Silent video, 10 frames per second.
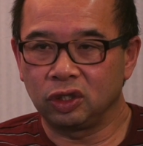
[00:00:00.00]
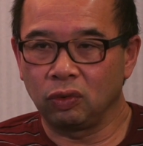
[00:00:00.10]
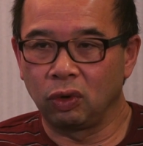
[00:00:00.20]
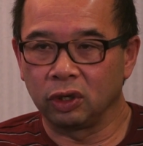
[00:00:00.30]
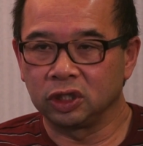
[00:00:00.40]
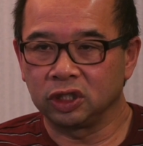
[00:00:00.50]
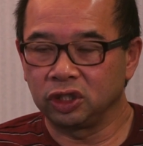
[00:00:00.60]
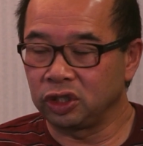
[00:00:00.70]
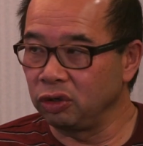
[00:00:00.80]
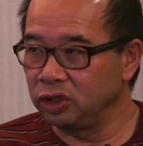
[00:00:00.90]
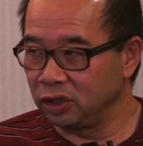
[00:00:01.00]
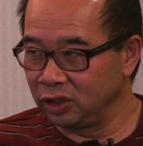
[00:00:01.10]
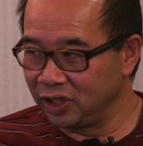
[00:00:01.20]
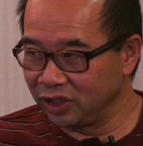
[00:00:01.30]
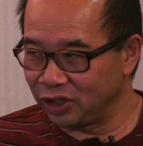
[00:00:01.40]
towards social
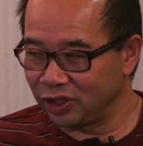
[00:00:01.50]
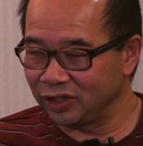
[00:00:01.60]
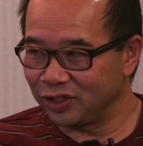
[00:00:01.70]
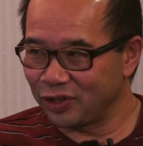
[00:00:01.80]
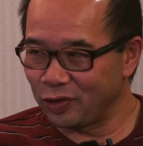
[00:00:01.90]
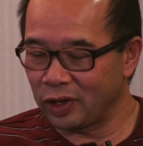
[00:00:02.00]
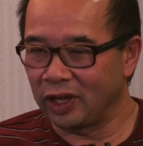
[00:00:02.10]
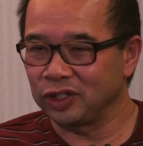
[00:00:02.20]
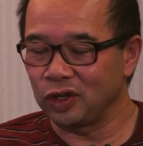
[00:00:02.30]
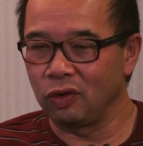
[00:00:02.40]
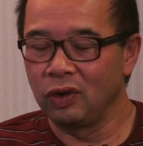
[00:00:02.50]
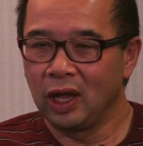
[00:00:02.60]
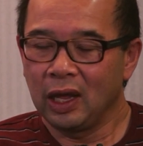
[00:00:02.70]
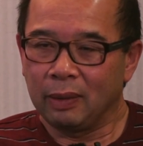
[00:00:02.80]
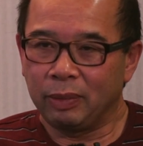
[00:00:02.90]
distance, okay, so
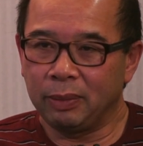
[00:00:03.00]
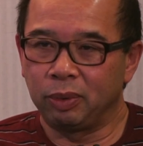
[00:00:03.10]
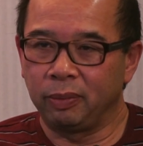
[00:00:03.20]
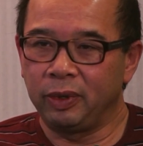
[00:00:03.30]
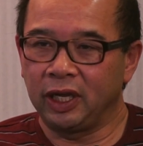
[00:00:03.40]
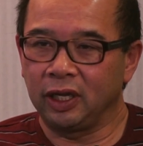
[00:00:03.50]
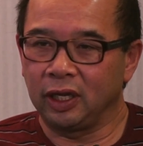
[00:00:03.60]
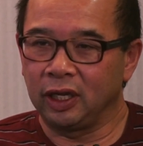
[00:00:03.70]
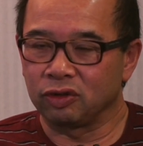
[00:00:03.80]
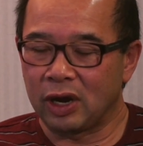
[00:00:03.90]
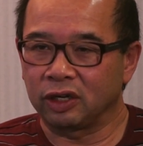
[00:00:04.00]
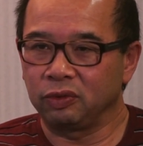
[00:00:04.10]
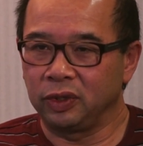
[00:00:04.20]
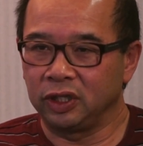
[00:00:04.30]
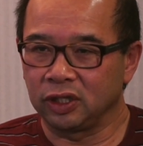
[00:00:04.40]
people
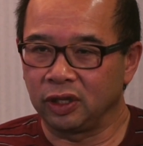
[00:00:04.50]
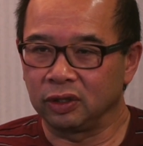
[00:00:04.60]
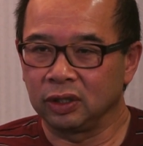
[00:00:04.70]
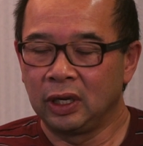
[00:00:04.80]
interacting with each other,